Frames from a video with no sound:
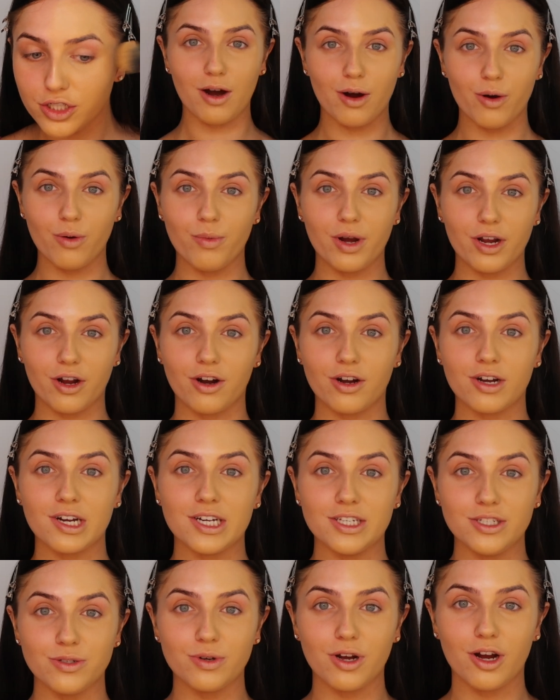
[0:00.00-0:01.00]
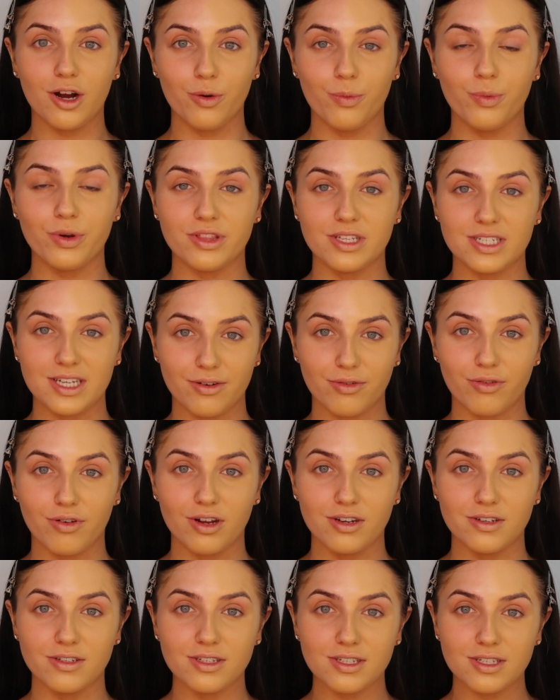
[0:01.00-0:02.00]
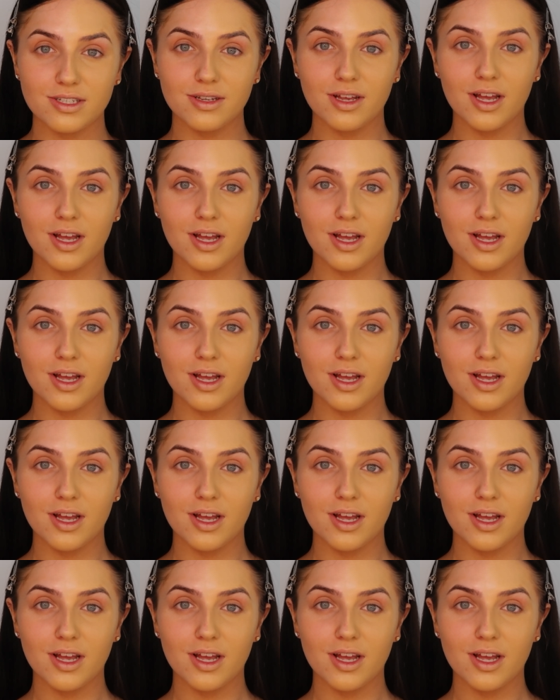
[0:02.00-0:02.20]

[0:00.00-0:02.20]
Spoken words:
Oh my god, can you cope with the difference?